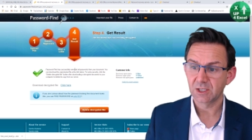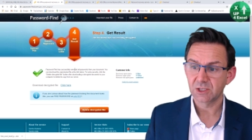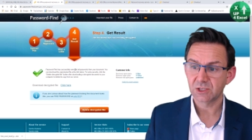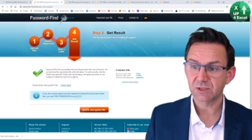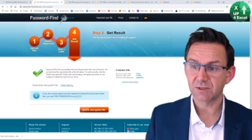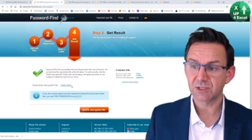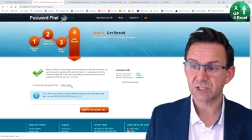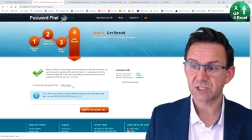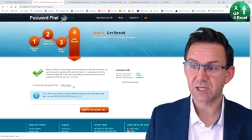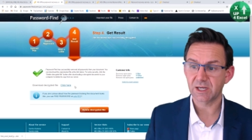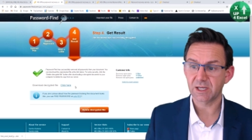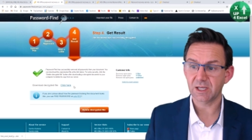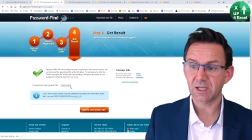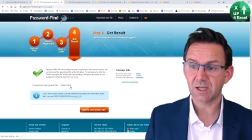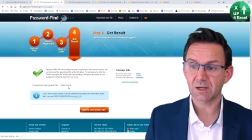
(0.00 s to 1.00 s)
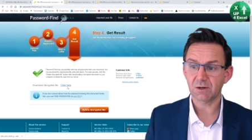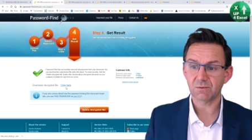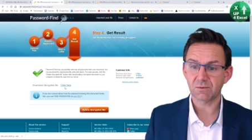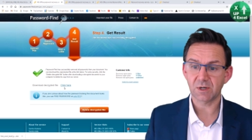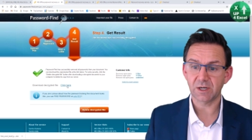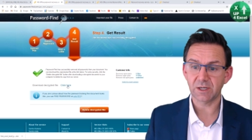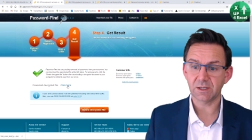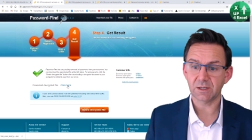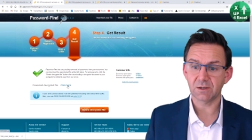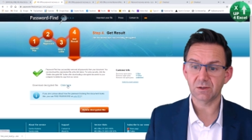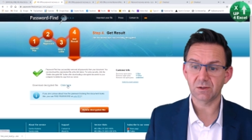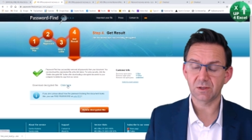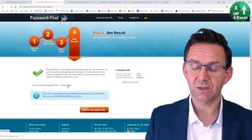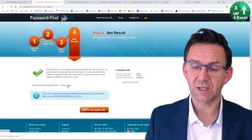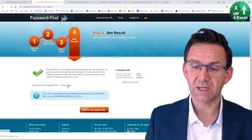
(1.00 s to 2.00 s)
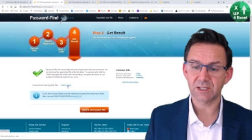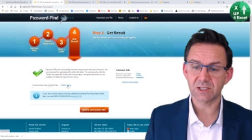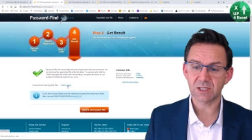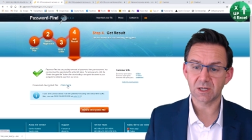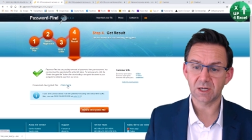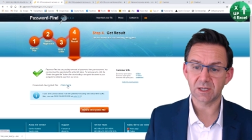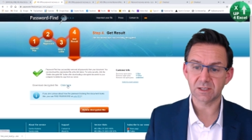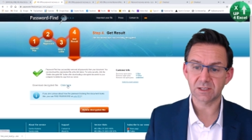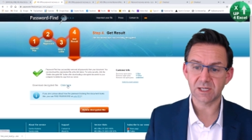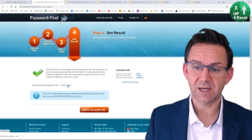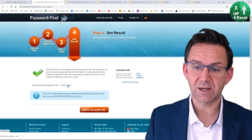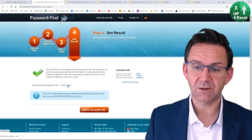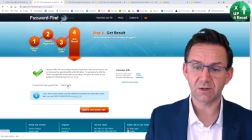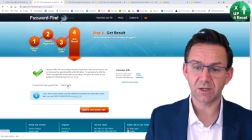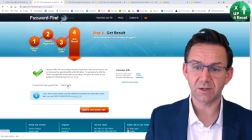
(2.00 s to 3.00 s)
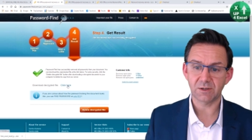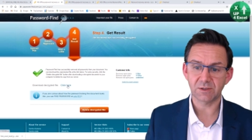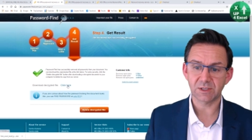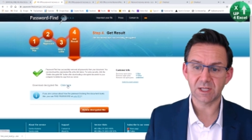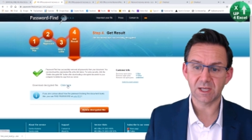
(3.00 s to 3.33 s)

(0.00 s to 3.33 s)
So it's saying, right, let's click download